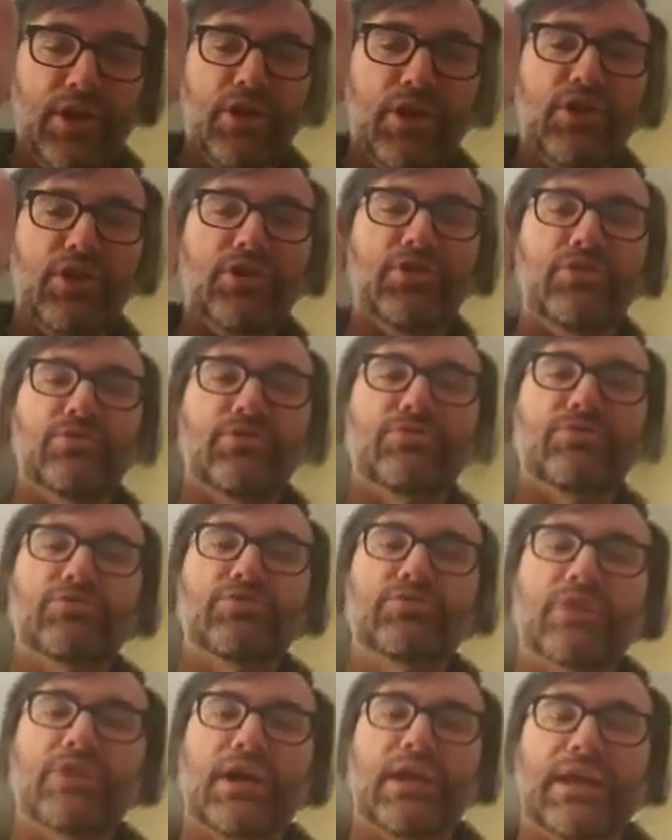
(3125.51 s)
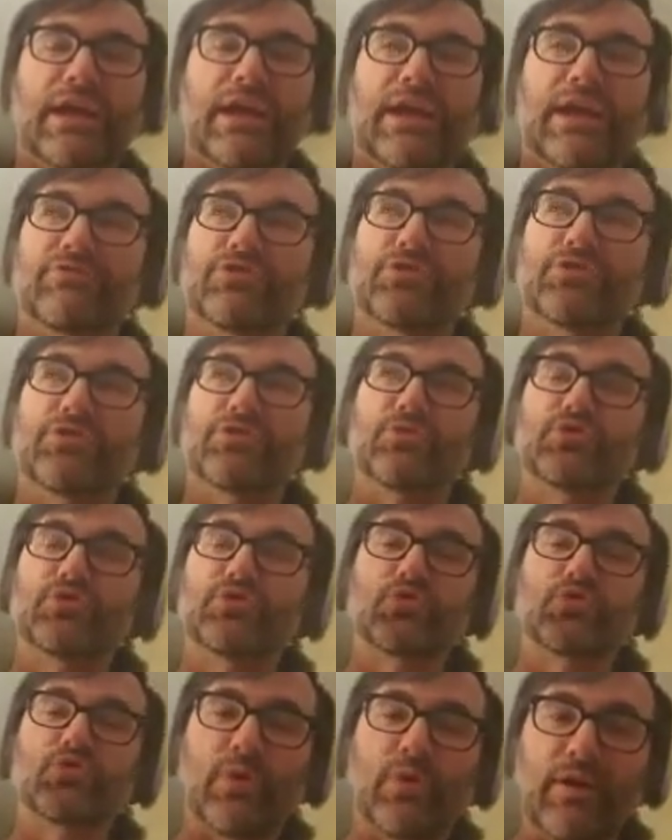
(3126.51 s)
you do not have to
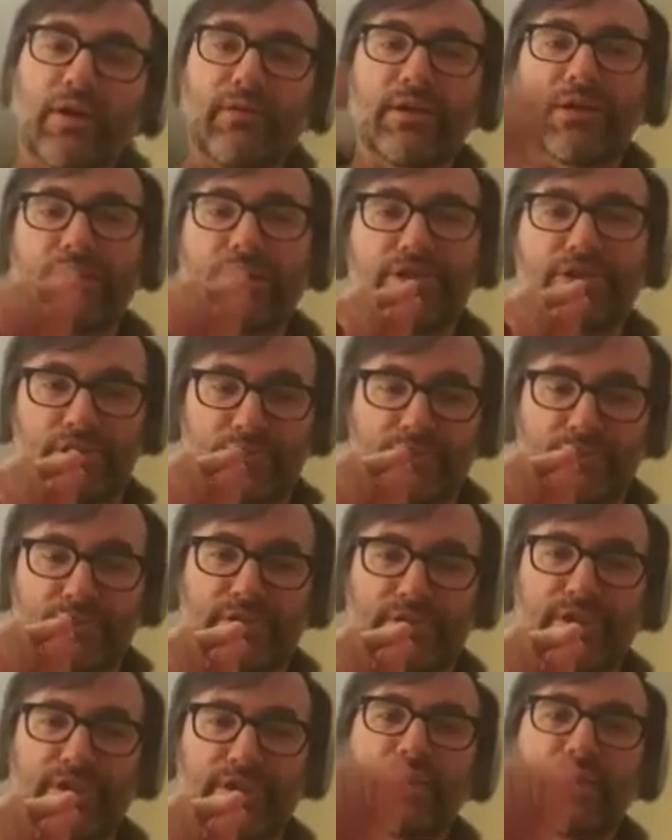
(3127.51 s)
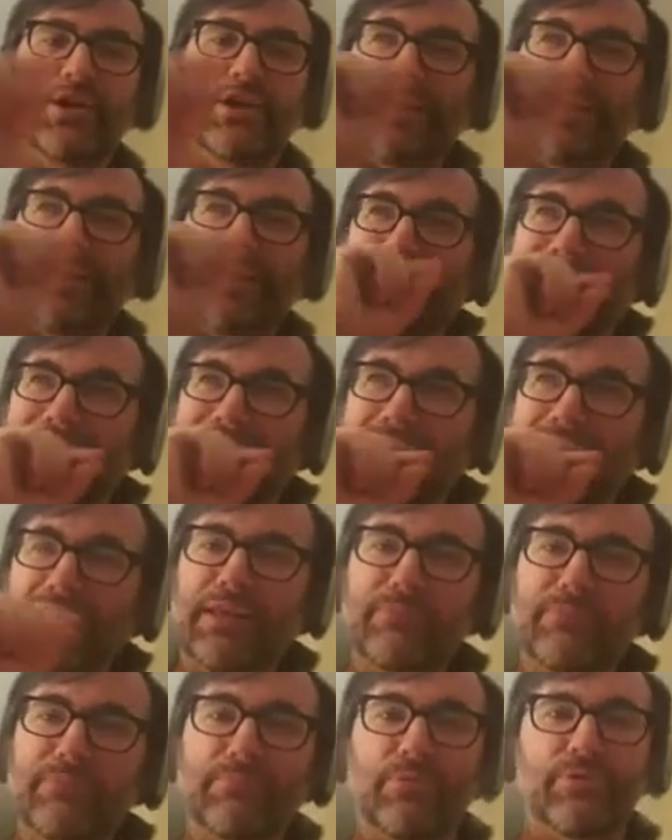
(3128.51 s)
swear allegiance to any
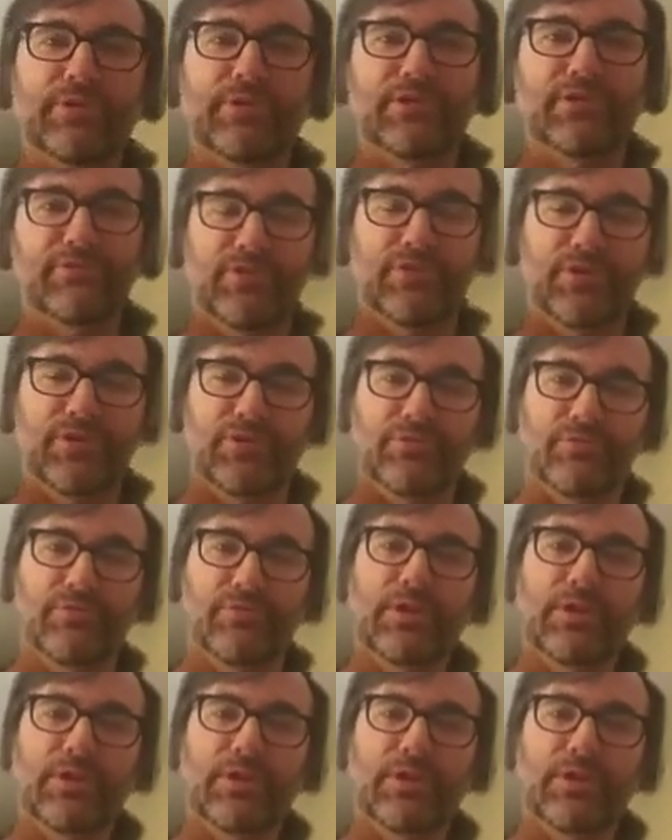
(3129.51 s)
point of view,